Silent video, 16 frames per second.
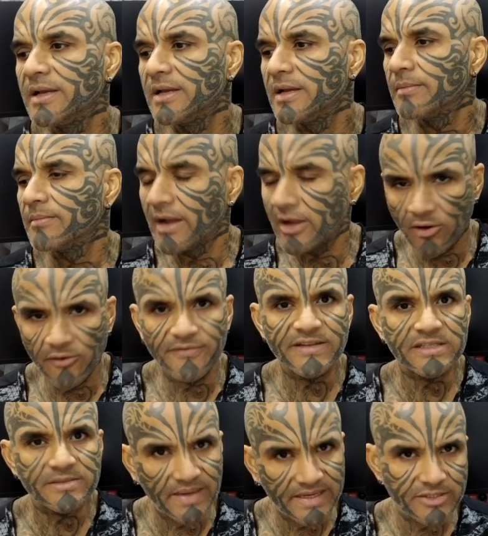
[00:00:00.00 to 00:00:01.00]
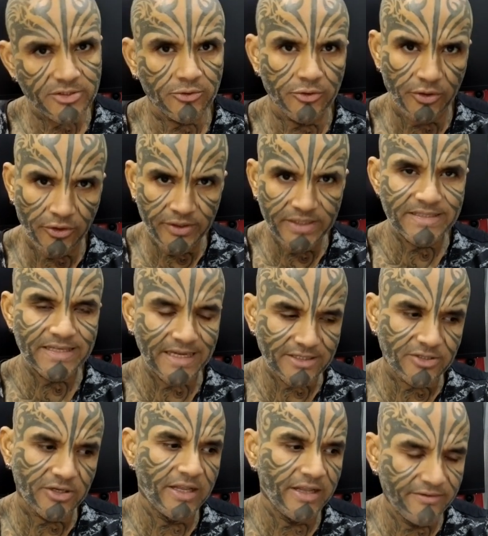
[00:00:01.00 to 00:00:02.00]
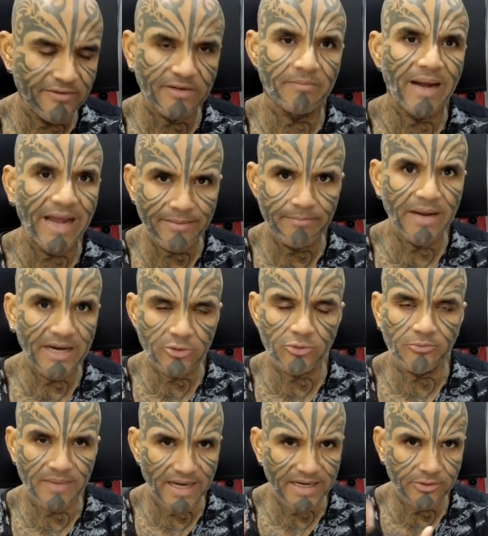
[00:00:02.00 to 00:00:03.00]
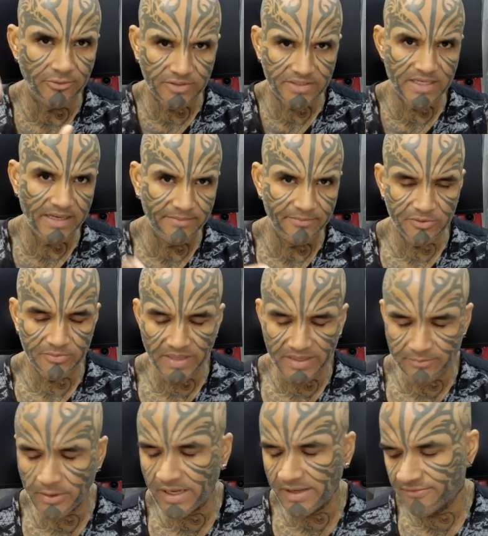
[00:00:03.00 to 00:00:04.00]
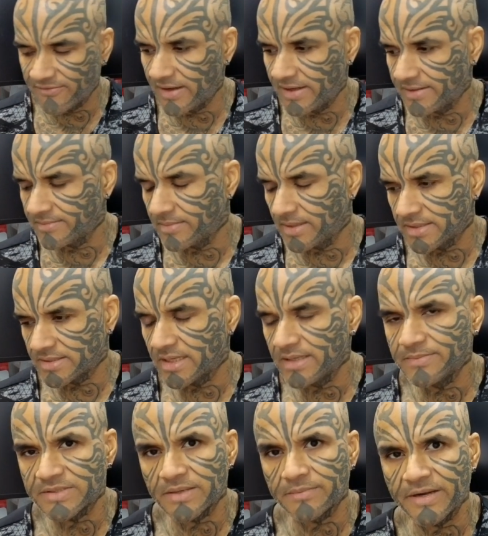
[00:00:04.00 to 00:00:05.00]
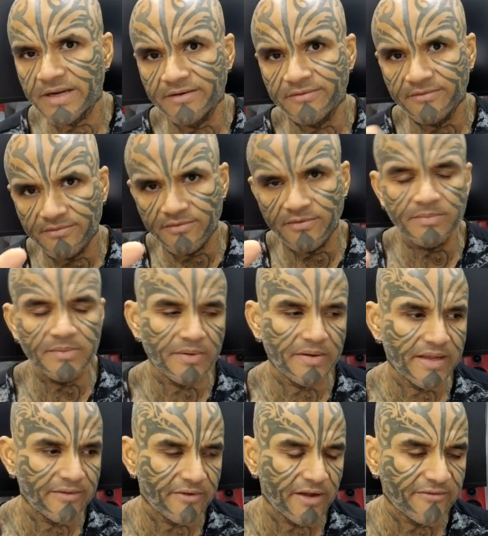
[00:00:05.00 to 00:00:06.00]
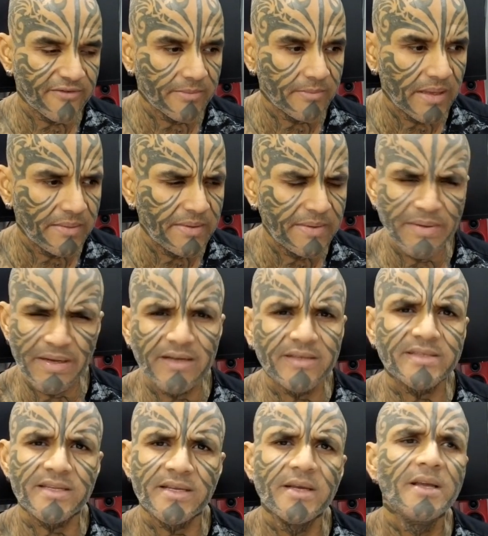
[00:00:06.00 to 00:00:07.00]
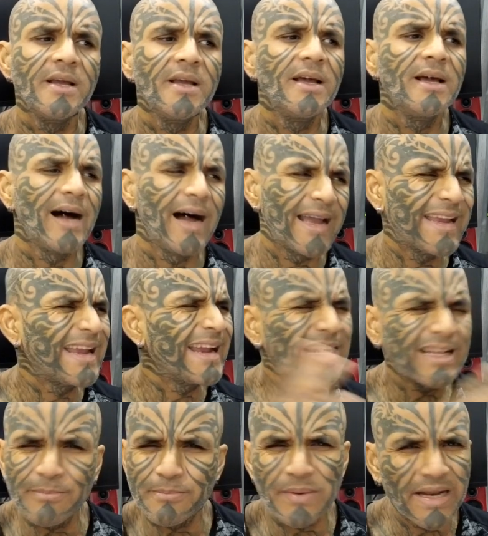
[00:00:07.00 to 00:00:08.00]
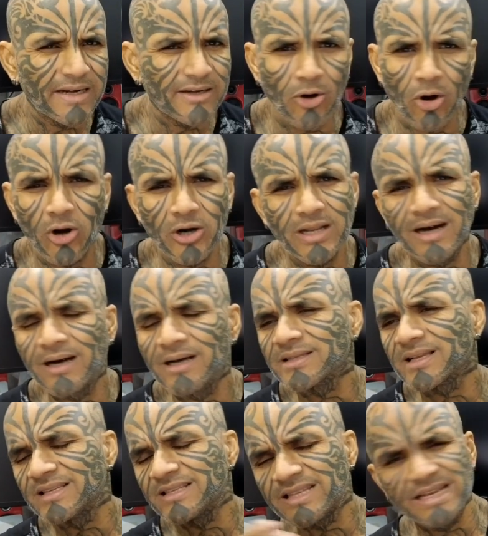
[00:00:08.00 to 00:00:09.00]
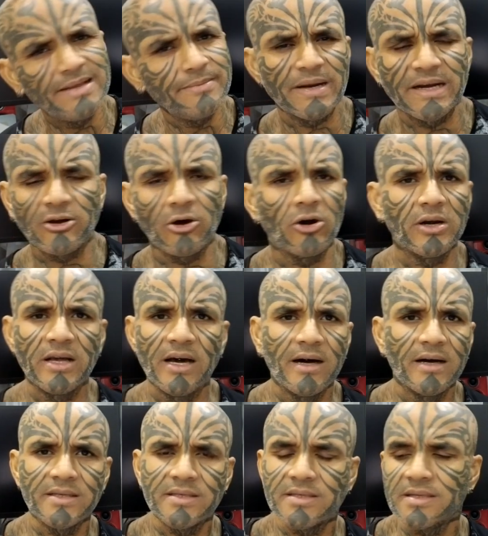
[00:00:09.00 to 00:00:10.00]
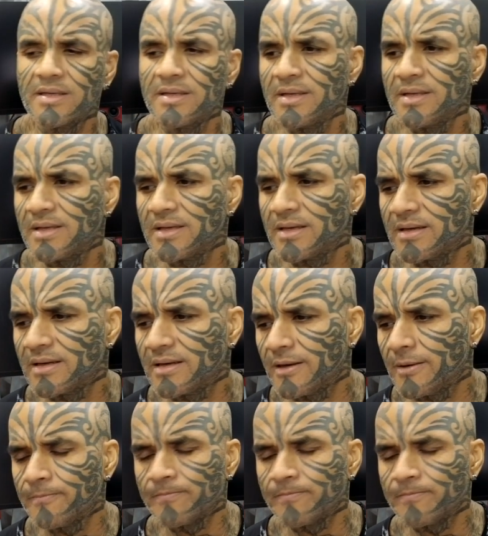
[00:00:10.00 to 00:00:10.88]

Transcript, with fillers: my office my studio is actually even my bedroom i don't sleep with my wife i, I sleep separate from my wife and baby because i get up at odd hours i sleep at odd hours um,